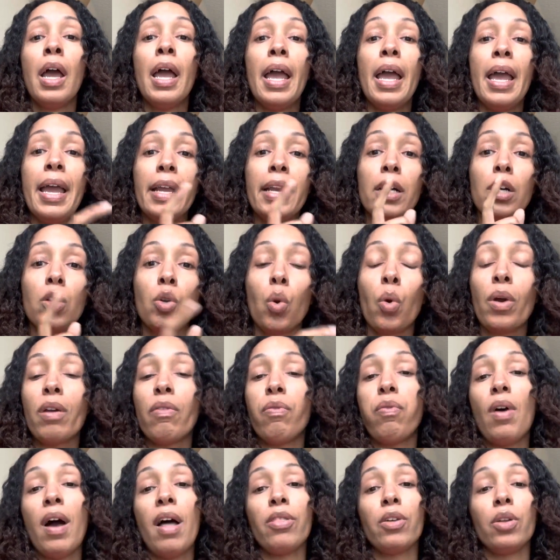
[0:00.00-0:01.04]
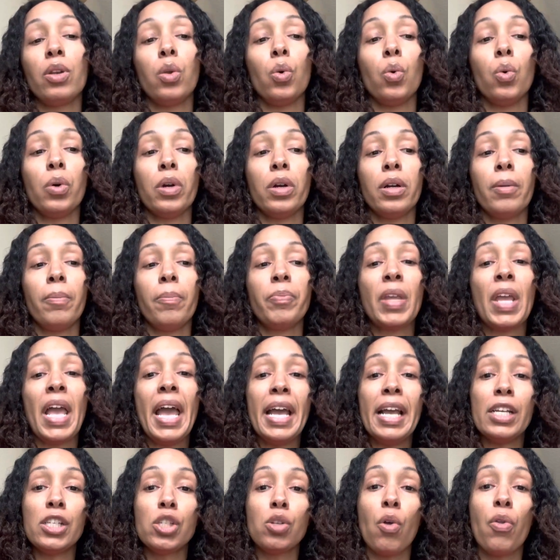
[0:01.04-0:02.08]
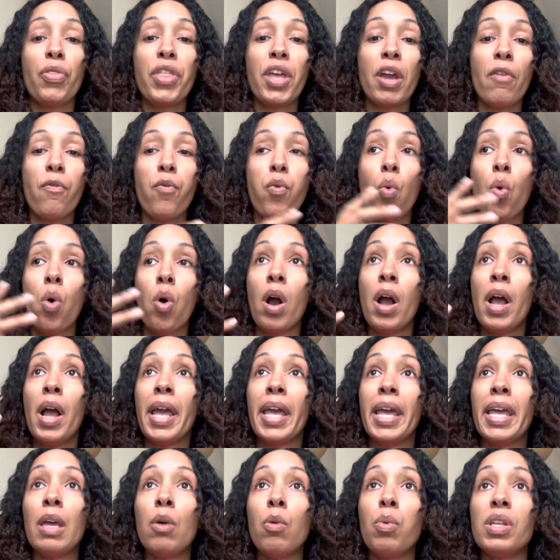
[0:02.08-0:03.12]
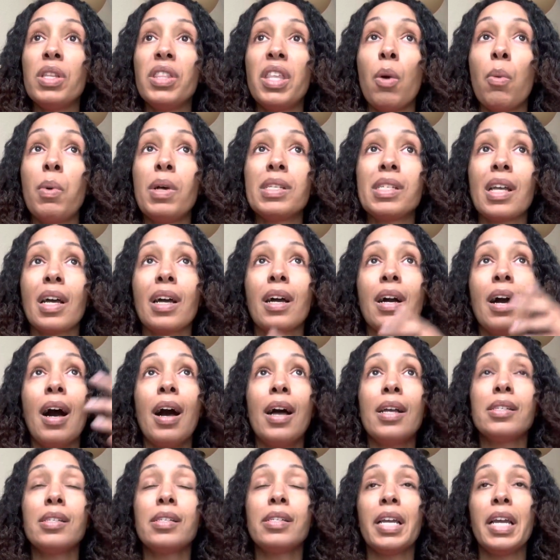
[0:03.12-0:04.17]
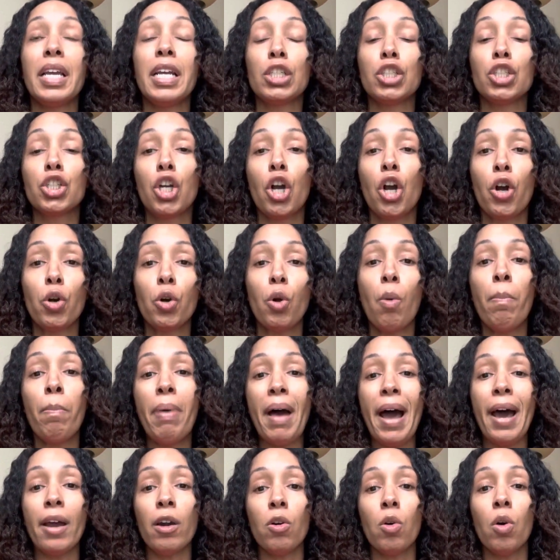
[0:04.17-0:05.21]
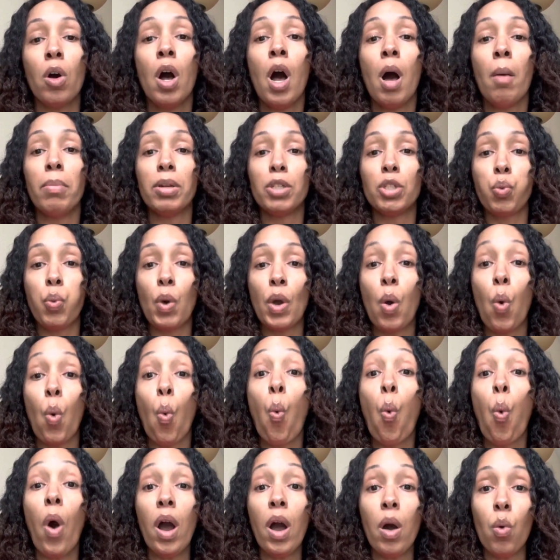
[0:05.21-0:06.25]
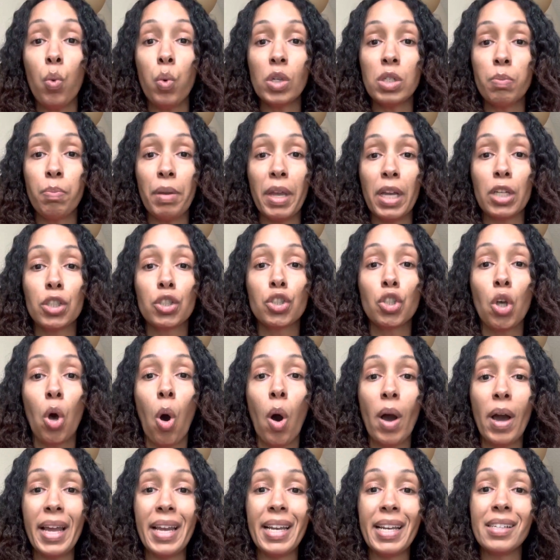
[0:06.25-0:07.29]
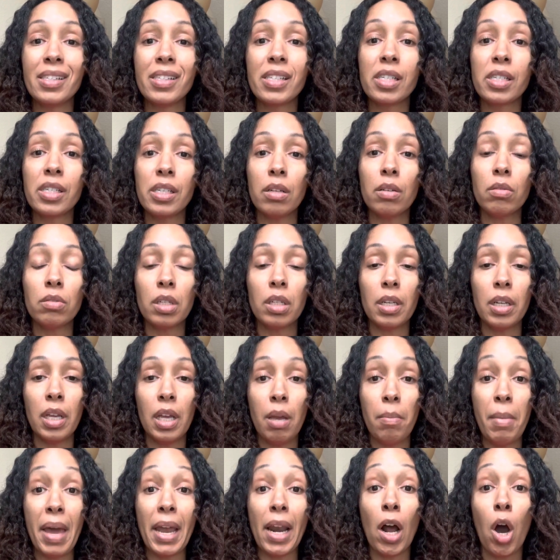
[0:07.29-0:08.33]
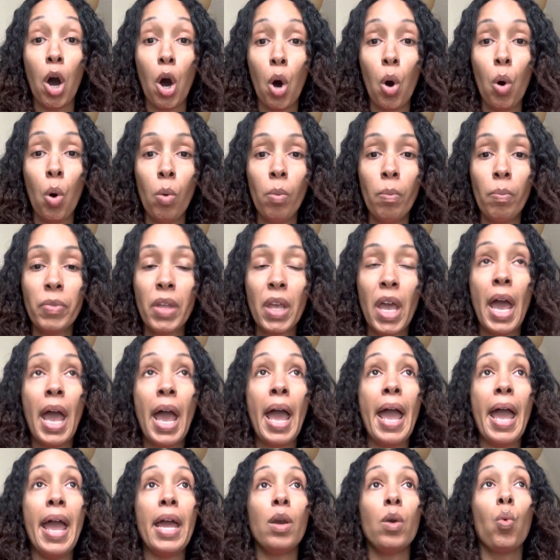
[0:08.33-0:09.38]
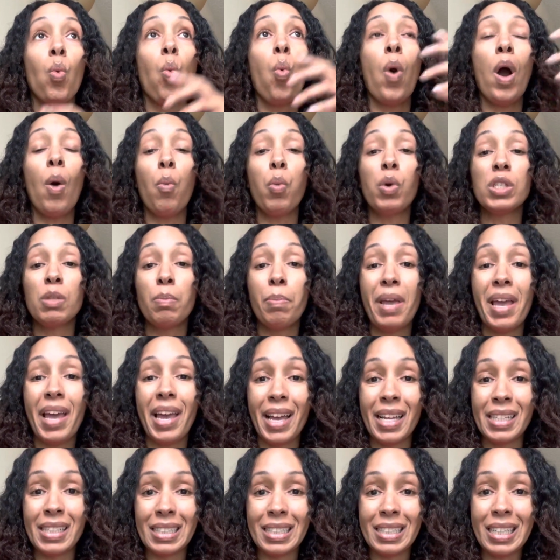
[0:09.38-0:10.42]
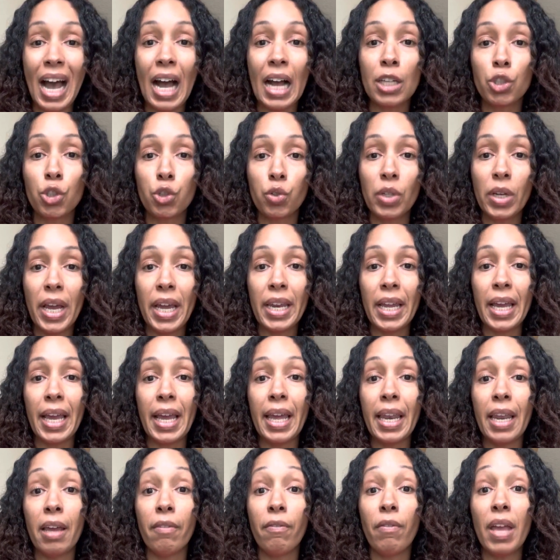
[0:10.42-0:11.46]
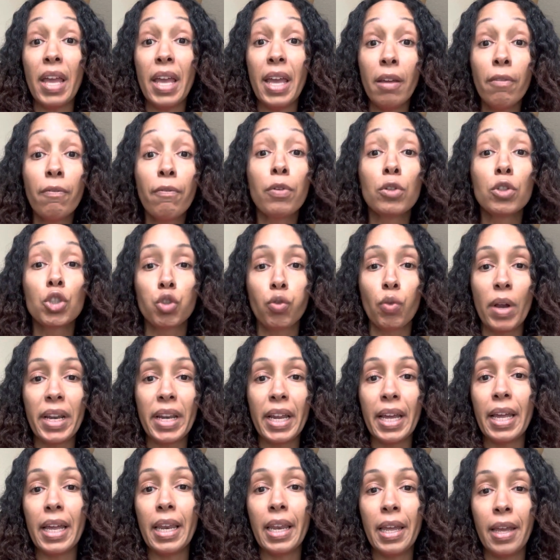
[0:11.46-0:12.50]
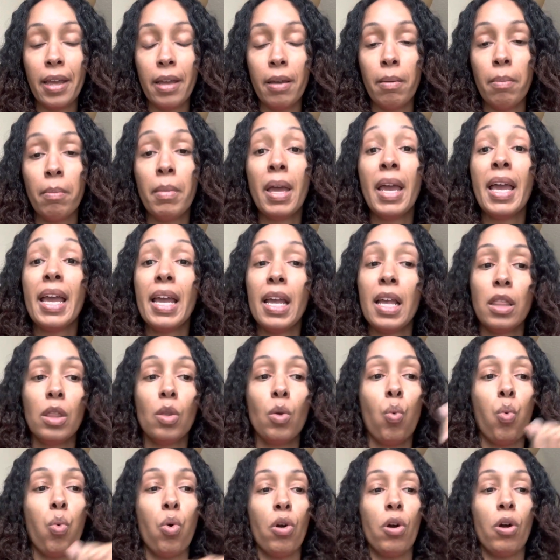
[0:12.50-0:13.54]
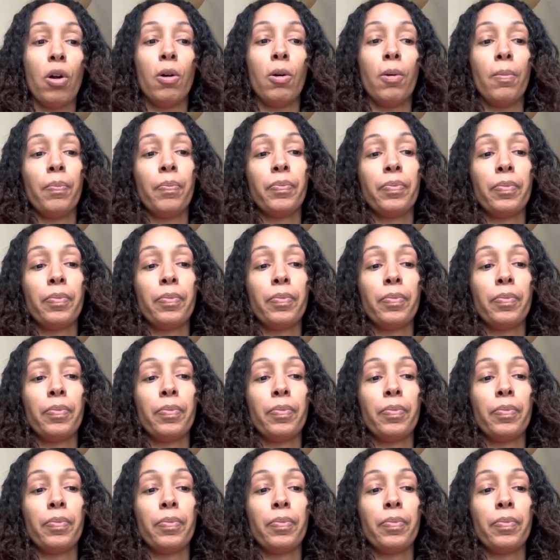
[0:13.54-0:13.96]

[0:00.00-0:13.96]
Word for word: and glorify the Lord. And so therefore, he there was a constant internal battle between what was being taught and instilled in him at home and what was being indoctrinated and infiltrated in him in the world.